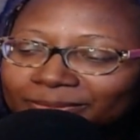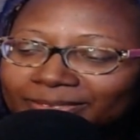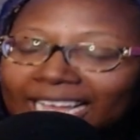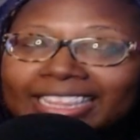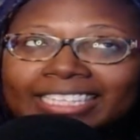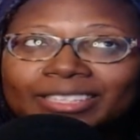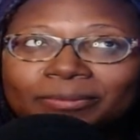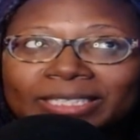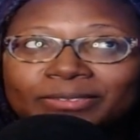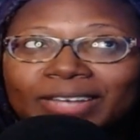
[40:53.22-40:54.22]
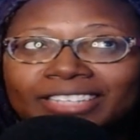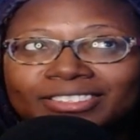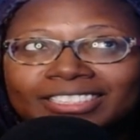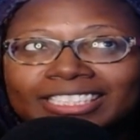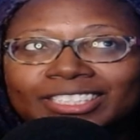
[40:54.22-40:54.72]
I think the men's
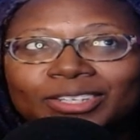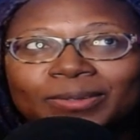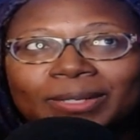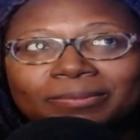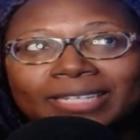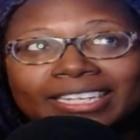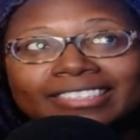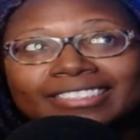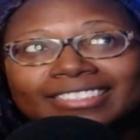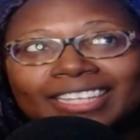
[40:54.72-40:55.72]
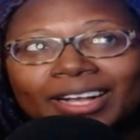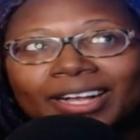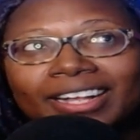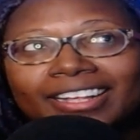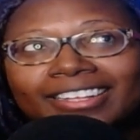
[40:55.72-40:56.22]
fashion's going to go up
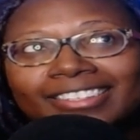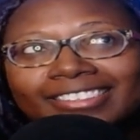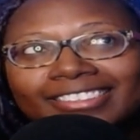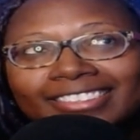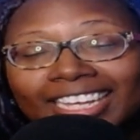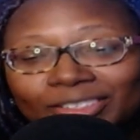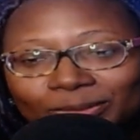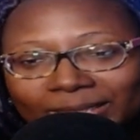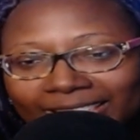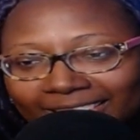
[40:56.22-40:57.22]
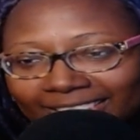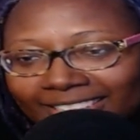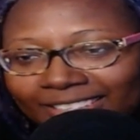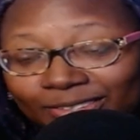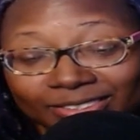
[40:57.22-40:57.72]
next week.
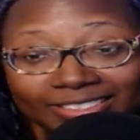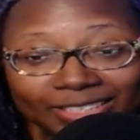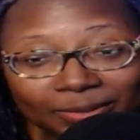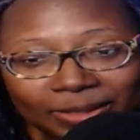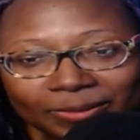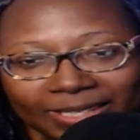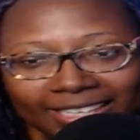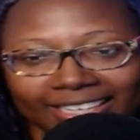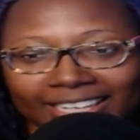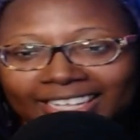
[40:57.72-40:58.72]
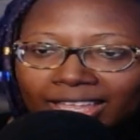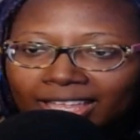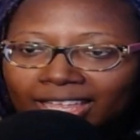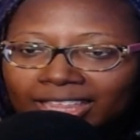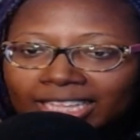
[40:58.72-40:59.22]
Or this coming week.
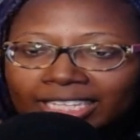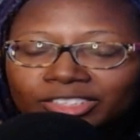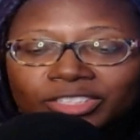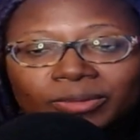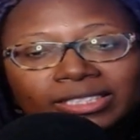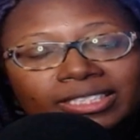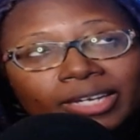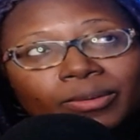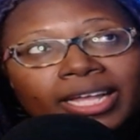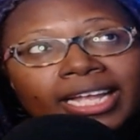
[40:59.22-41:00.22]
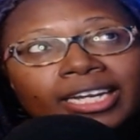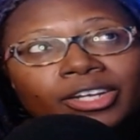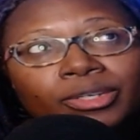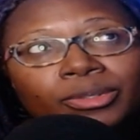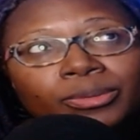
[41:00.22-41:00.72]
And then Jiwon's like, well, I got to
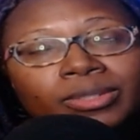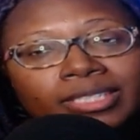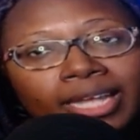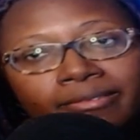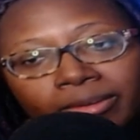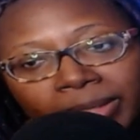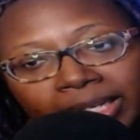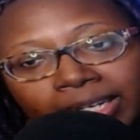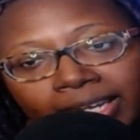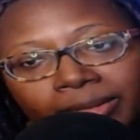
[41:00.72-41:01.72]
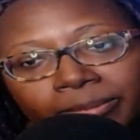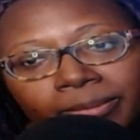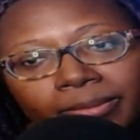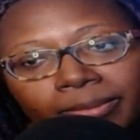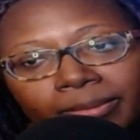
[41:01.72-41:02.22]
go because I have a meeting.
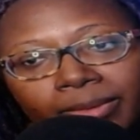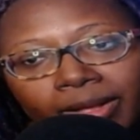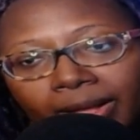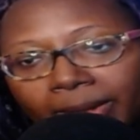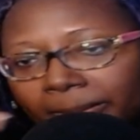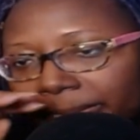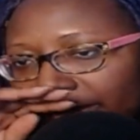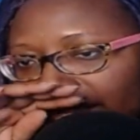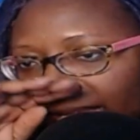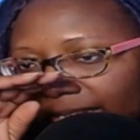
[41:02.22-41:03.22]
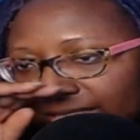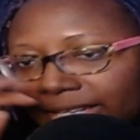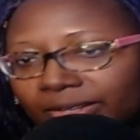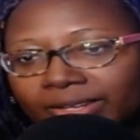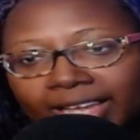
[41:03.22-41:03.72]
And he's
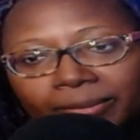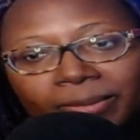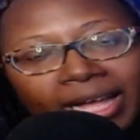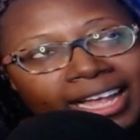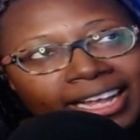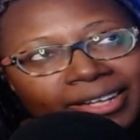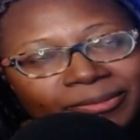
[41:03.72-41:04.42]
like, okay, bye.